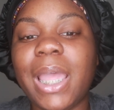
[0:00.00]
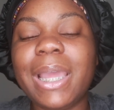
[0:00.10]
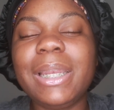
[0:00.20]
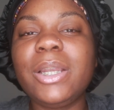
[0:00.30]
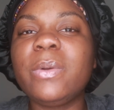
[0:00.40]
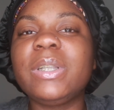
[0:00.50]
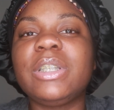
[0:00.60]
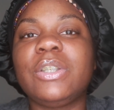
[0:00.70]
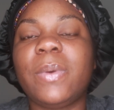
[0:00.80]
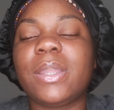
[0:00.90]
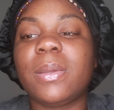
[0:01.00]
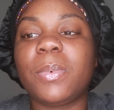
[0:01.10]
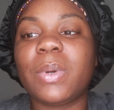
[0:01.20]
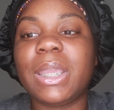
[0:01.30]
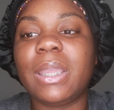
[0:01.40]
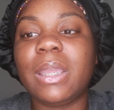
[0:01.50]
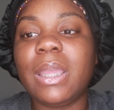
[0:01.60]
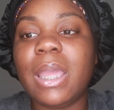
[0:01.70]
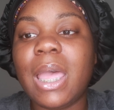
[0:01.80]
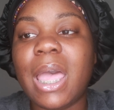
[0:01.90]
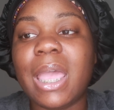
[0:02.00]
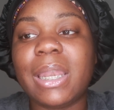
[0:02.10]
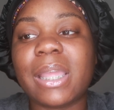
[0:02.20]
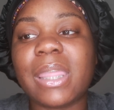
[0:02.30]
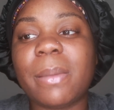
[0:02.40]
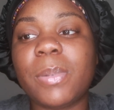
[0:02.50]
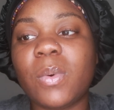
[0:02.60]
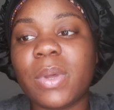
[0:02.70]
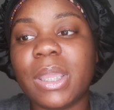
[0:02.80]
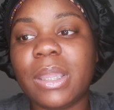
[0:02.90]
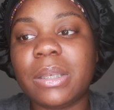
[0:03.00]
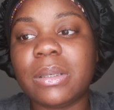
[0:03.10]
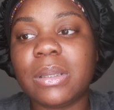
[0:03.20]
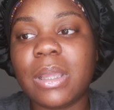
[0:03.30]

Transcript: I didn't know what to do at the point and at that point